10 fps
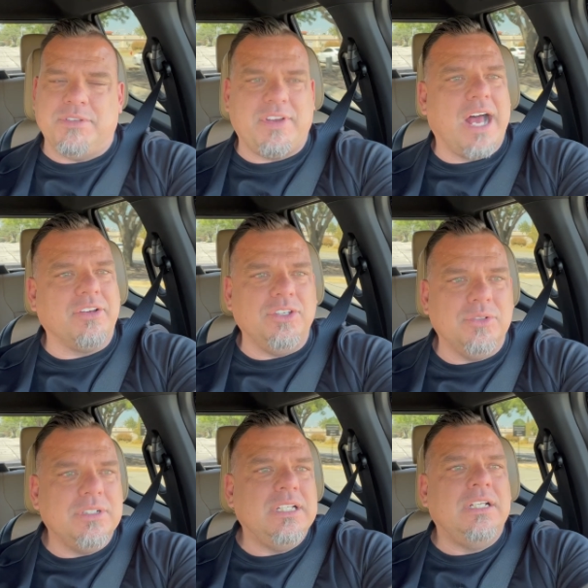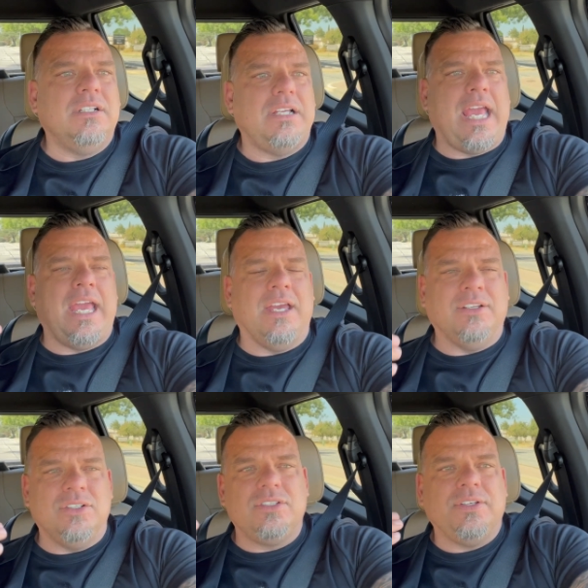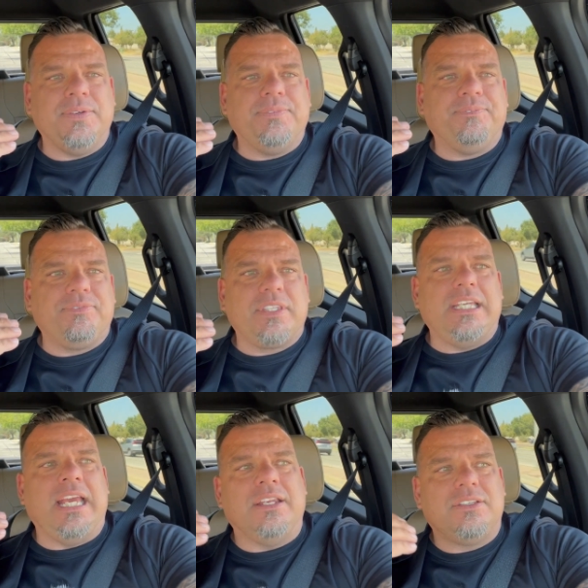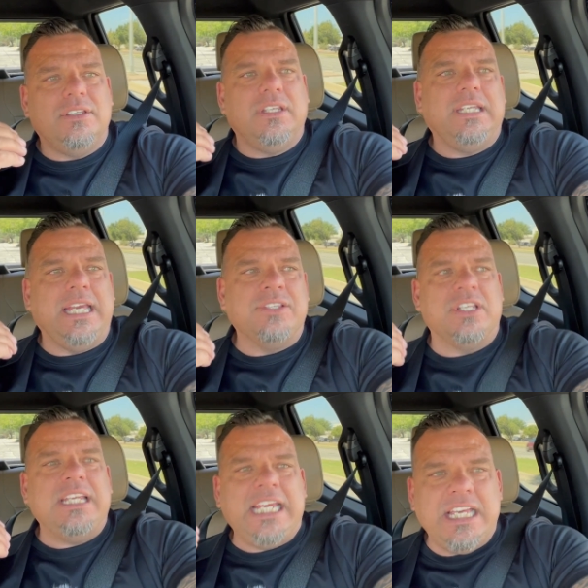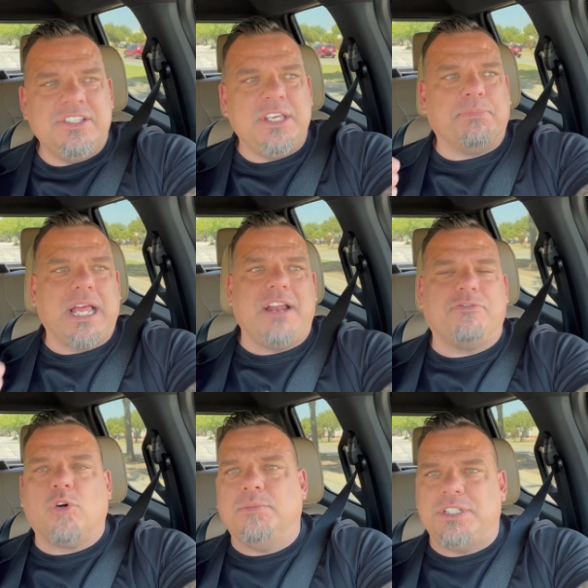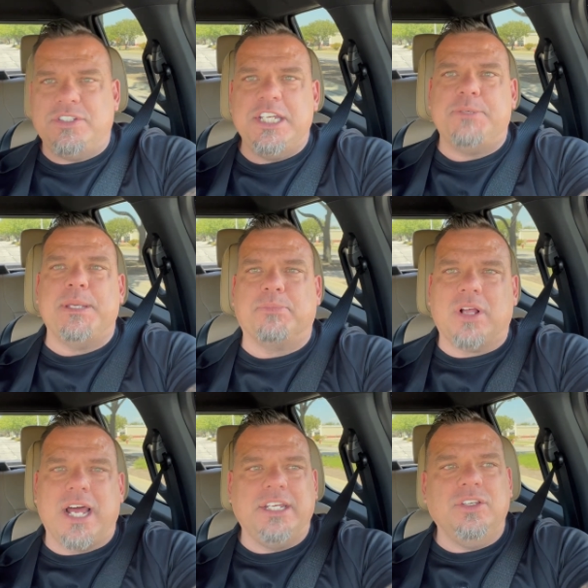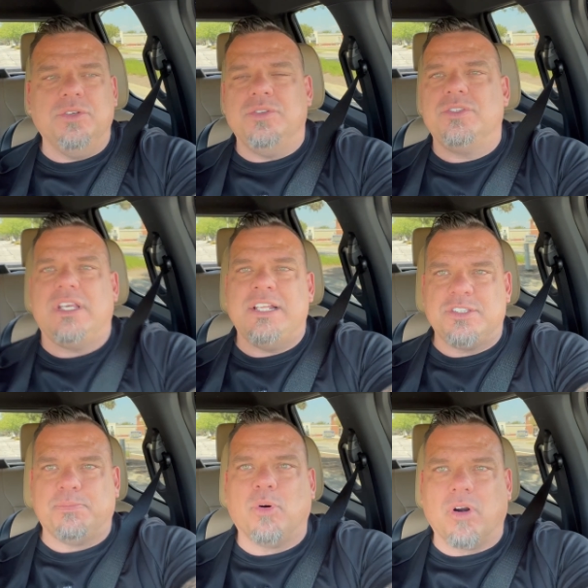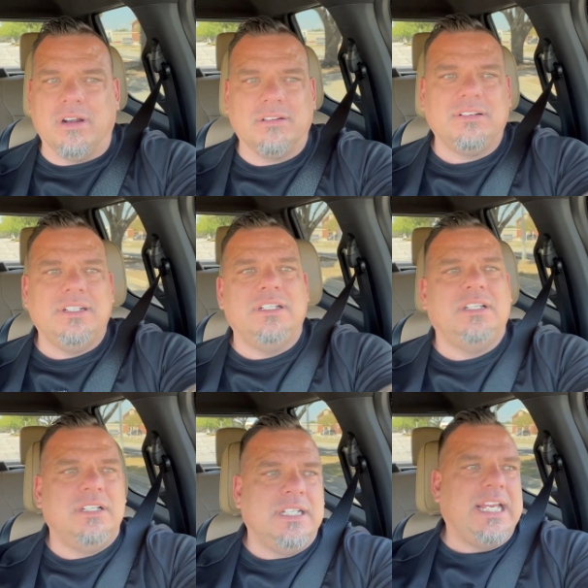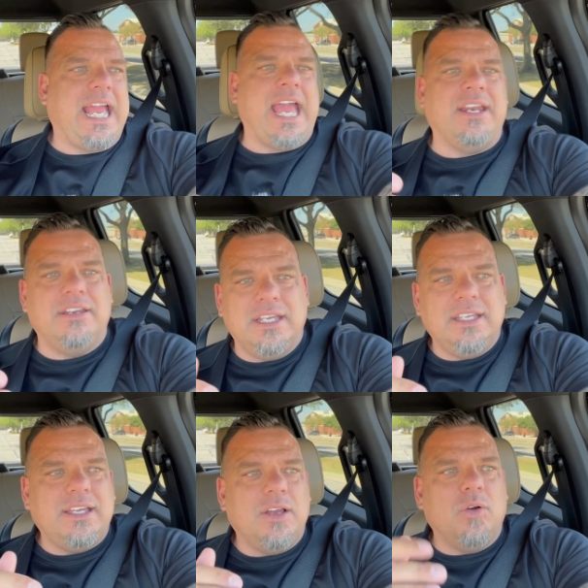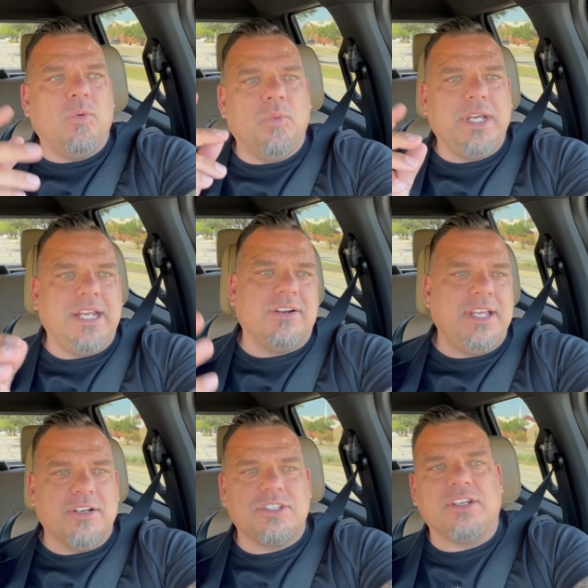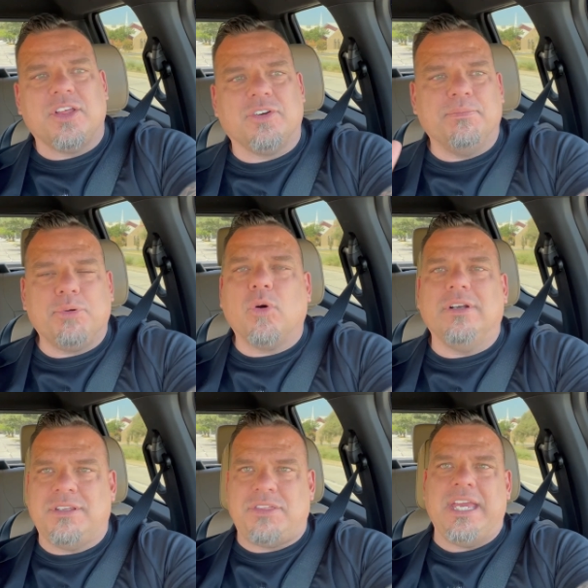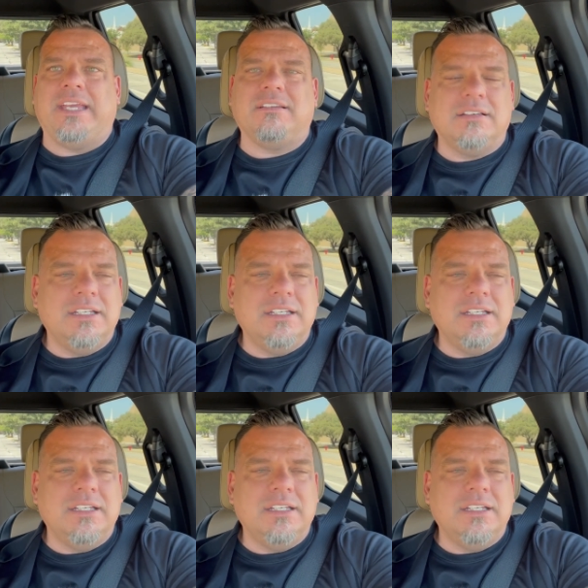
to value. And it is an easy platform to teach people how to use and support. And here, here's another important thing